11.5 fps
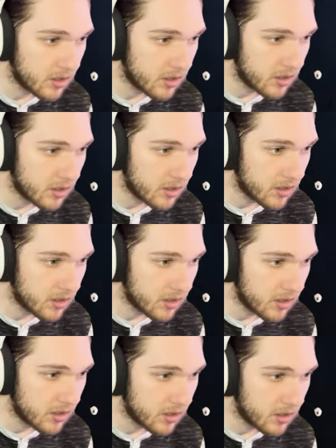
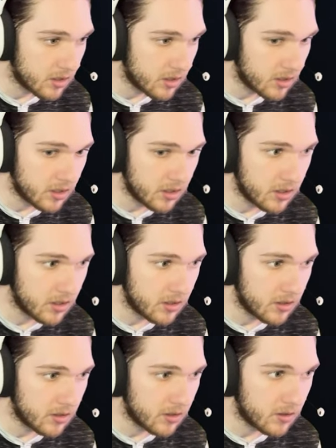
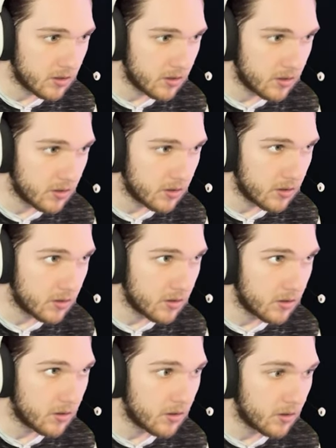
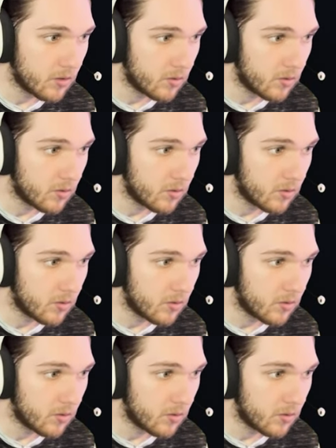No one is speaking in this clip.